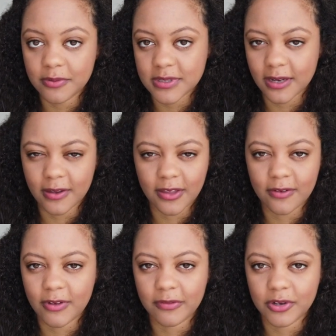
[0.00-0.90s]
It was like, I
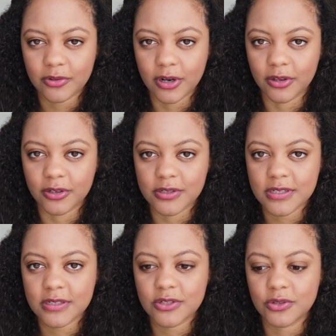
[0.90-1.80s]
think
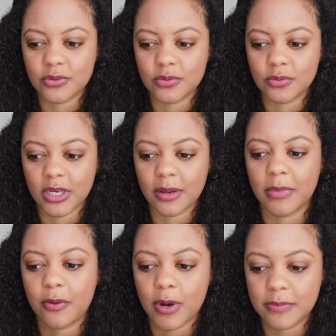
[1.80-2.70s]
$500 to get
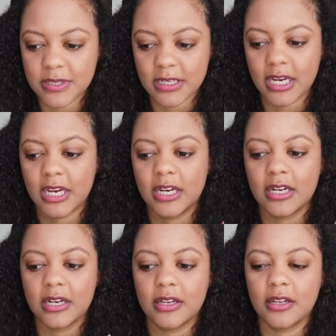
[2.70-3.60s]
my website,
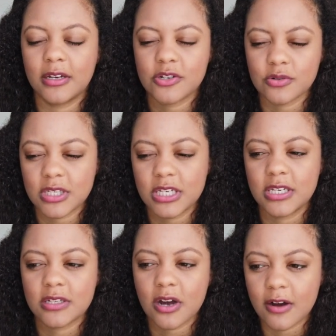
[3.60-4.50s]
initial
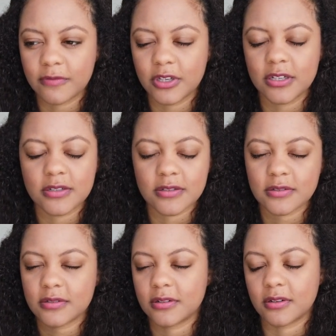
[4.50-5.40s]
teas,
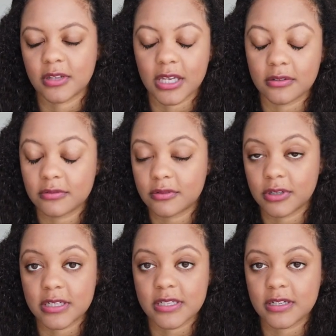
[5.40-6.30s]
coffees, and all that
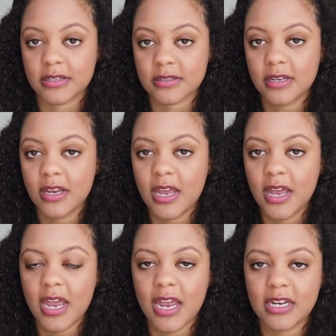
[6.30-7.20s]
craziness.
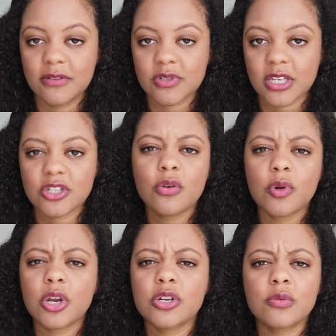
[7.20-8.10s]
And he was like, don't
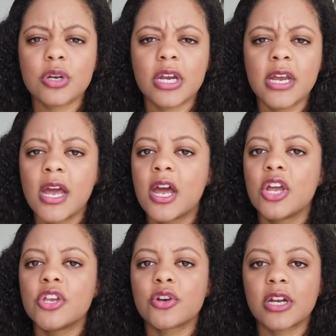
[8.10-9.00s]
worry.
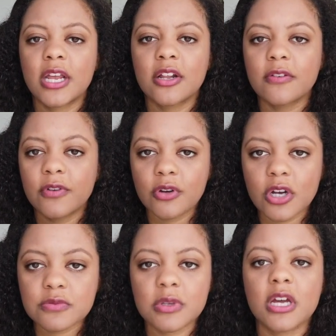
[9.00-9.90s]
You're going to get on the phone
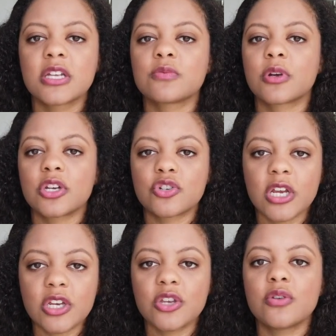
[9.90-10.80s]
calls with us. We're going to
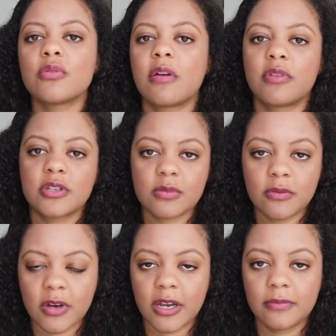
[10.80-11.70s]
train you. Everything's going
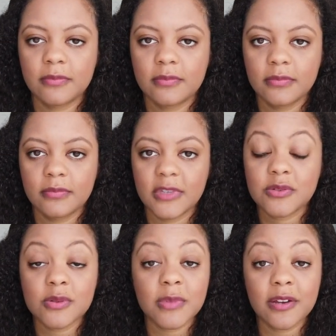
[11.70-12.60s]
to be fine.
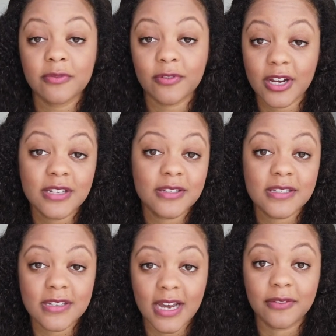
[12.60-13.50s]
This was my
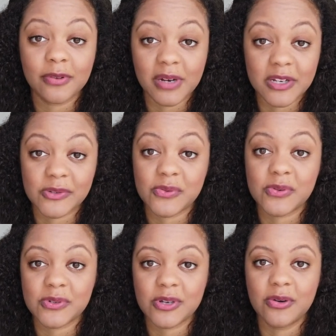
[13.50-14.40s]
friend's dad from high
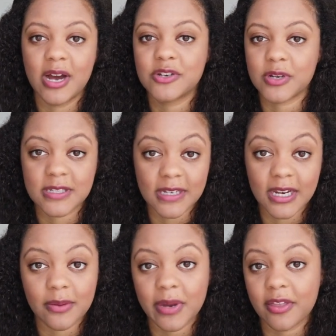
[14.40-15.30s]
school. So I trusted
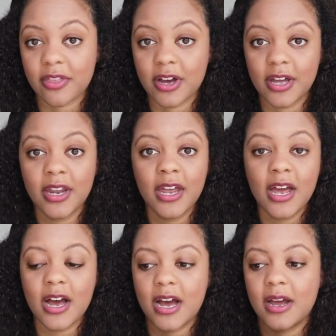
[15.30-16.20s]
him. I thought,
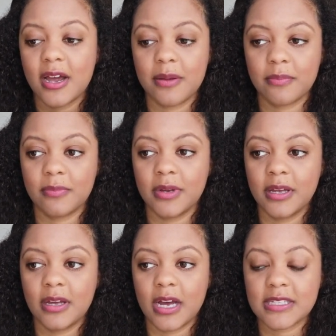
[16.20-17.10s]
I
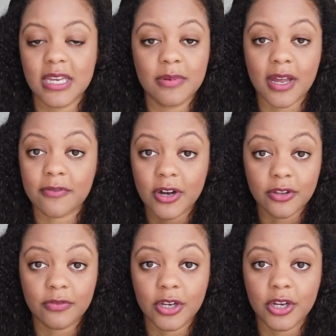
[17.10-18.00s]
see him like a
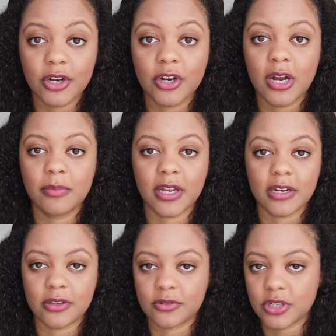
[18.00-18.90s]
father figure. I'm like
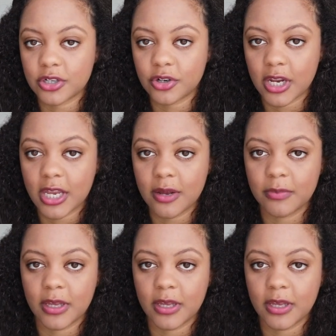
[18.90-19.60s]
another daughter to him.